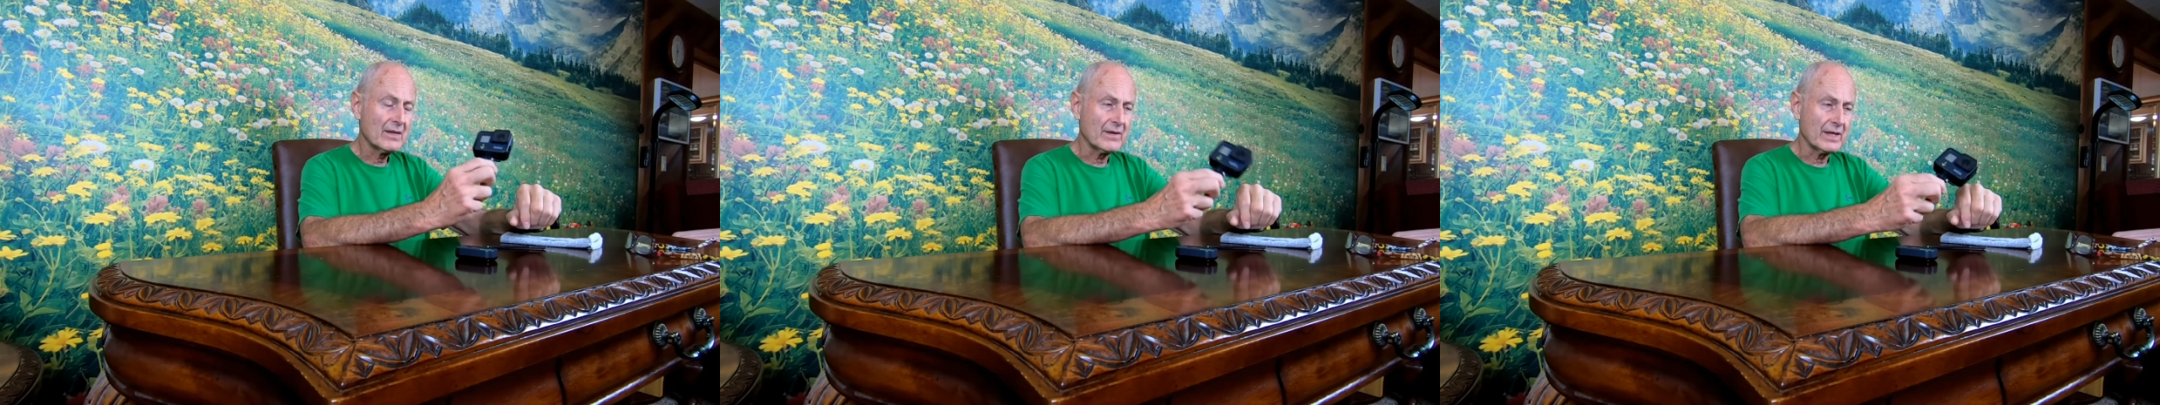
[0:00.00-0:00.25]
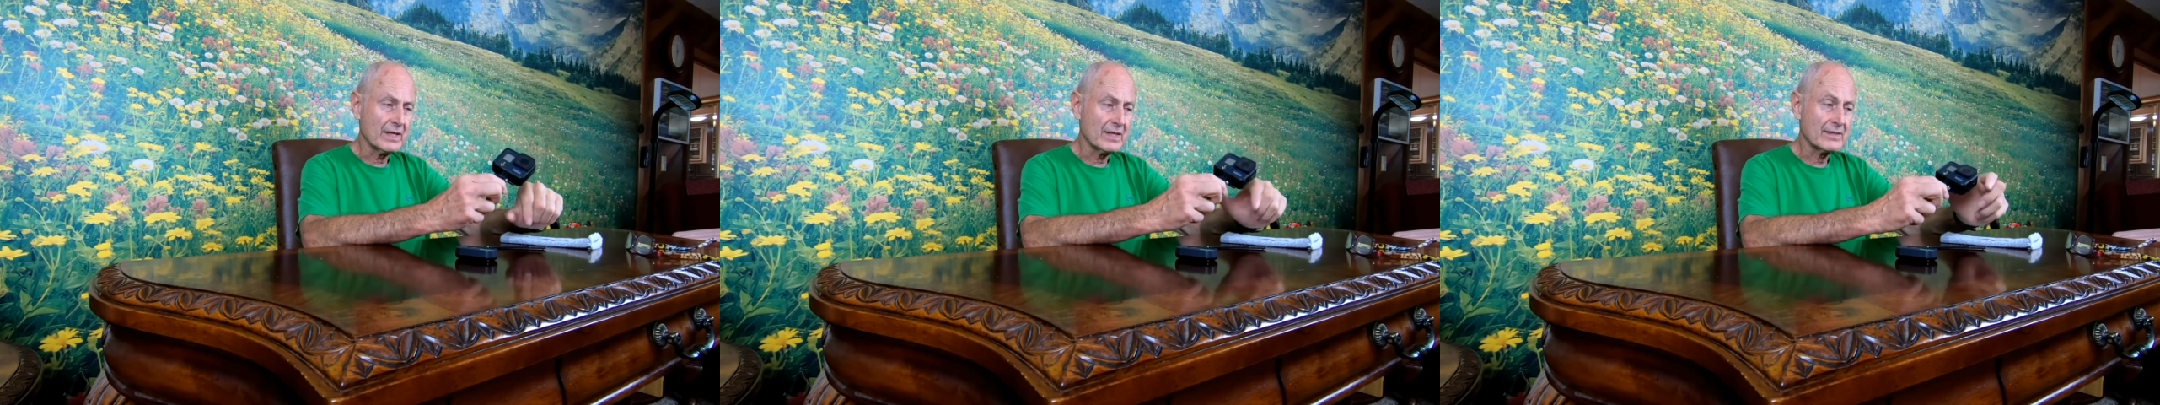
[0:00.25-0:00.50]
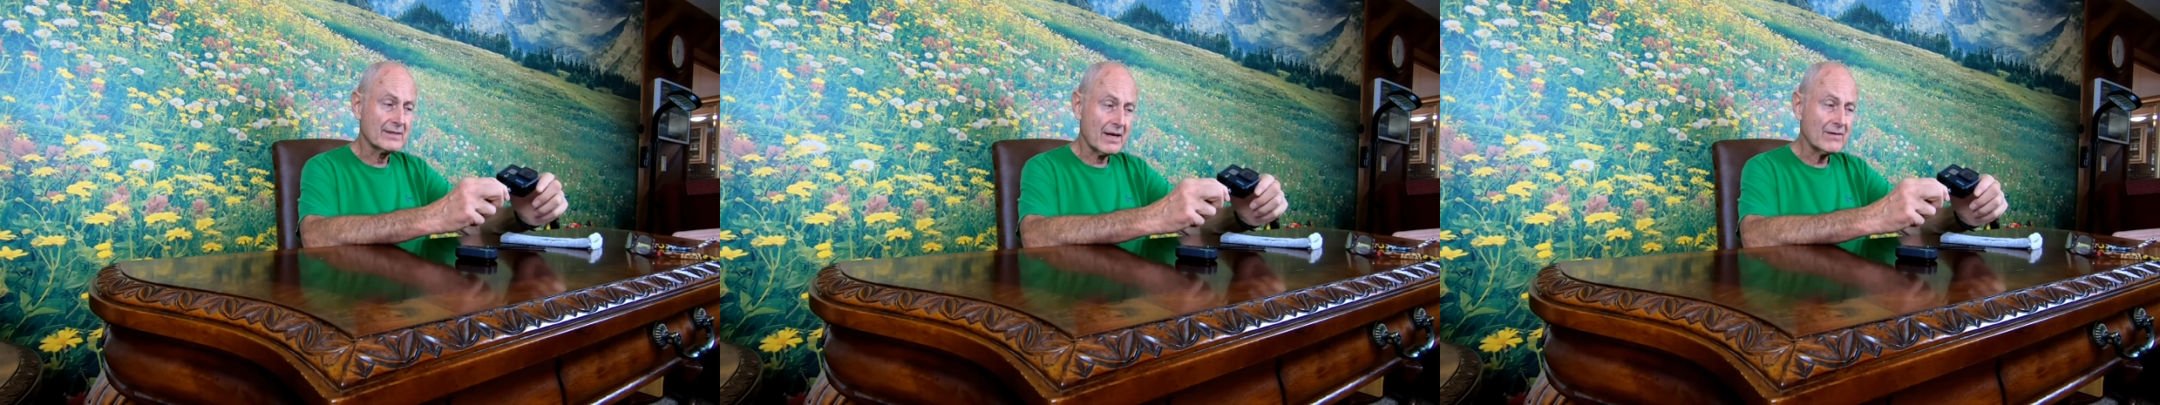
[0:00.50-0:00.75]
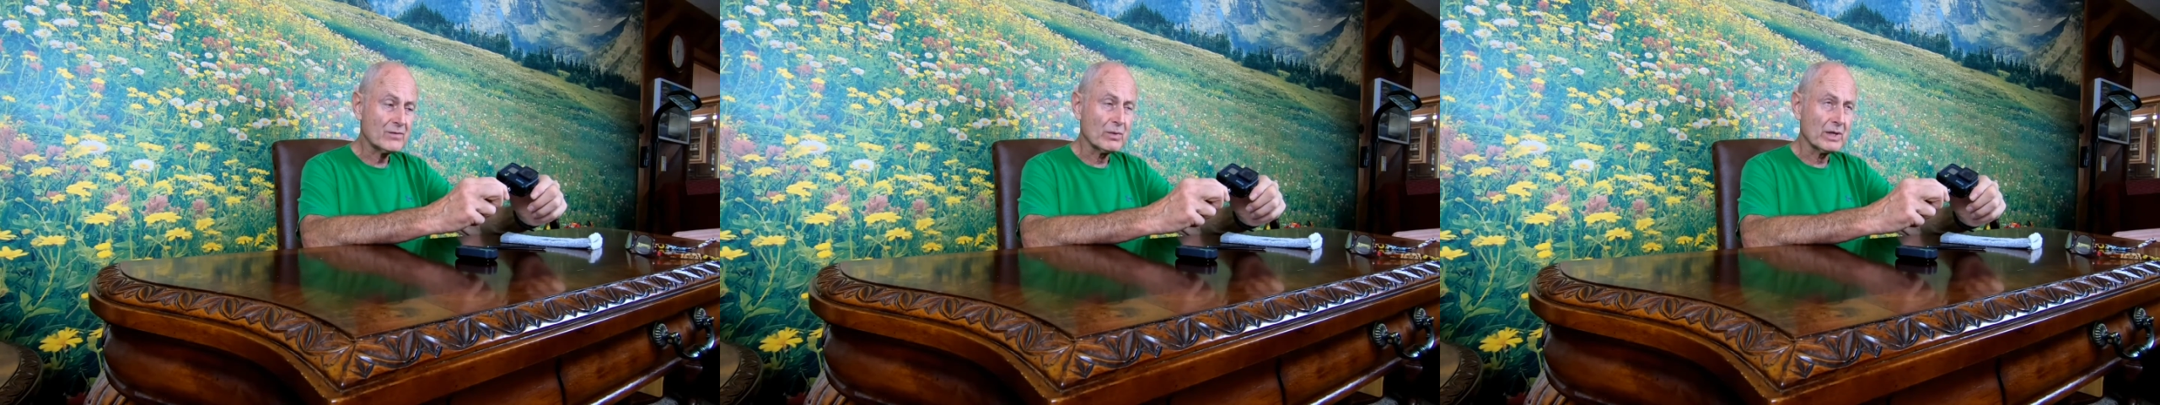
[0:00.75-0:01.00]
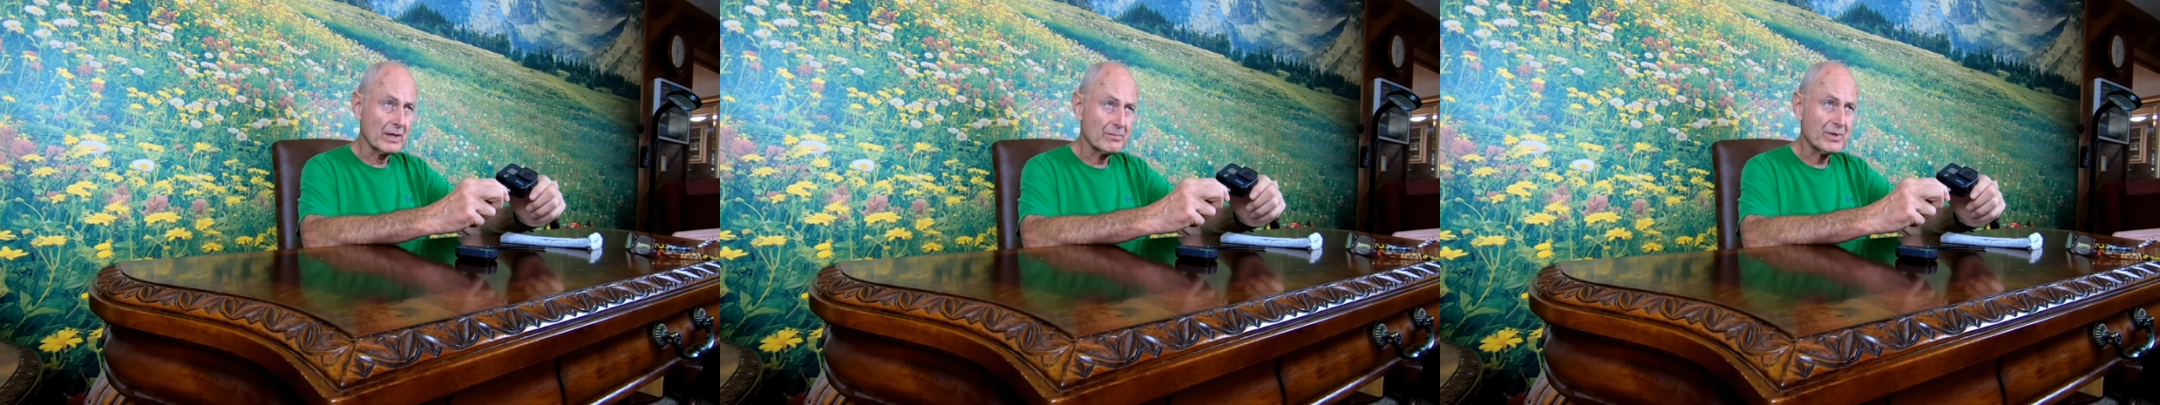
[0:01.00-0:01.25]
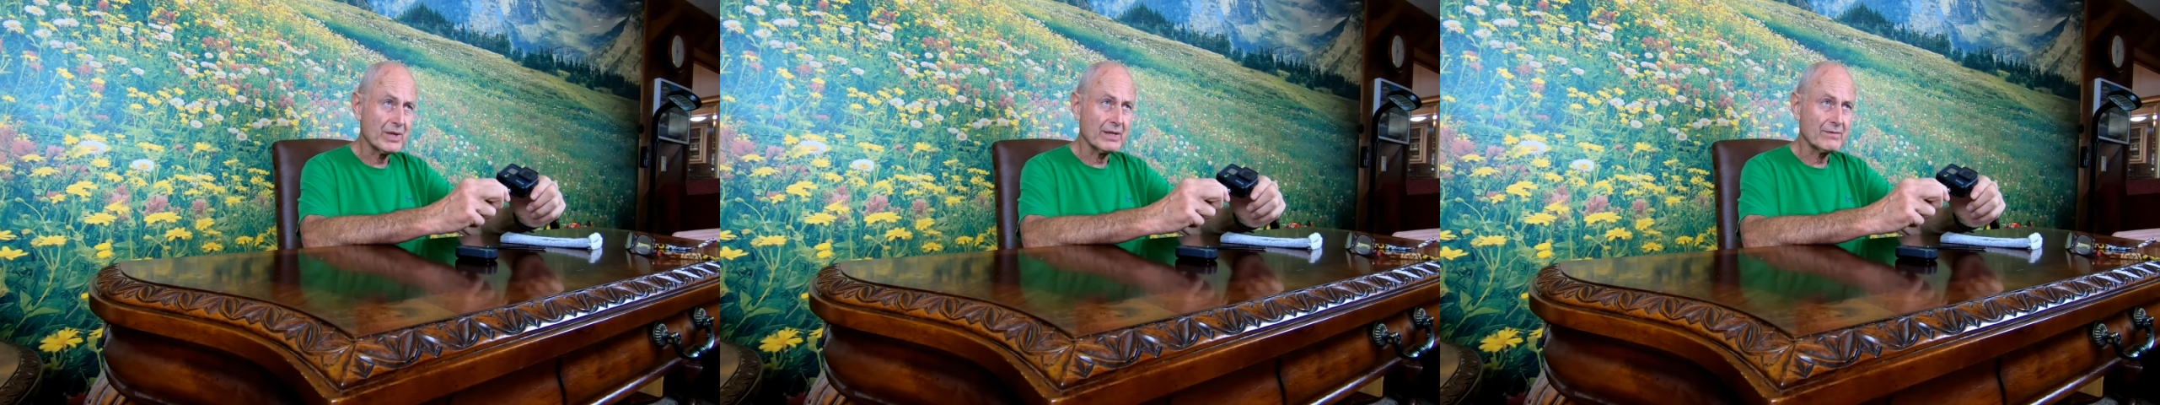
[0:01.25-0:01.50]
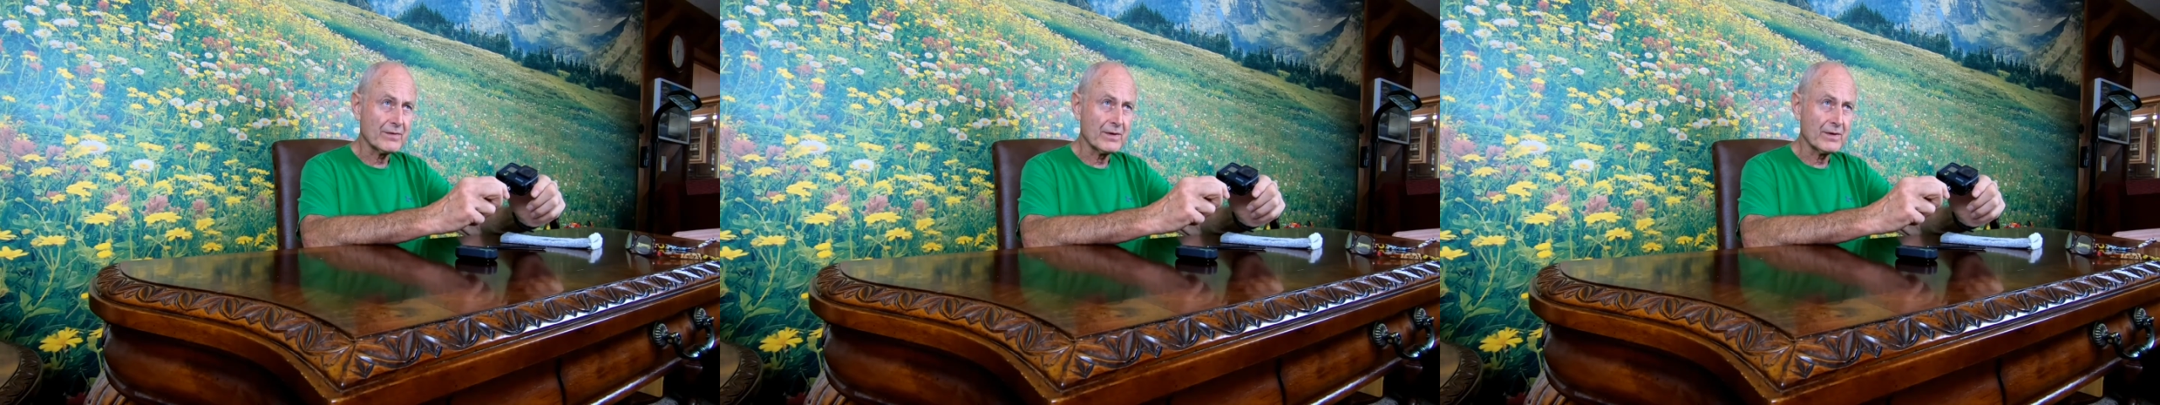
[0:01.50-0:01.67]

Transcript: the software update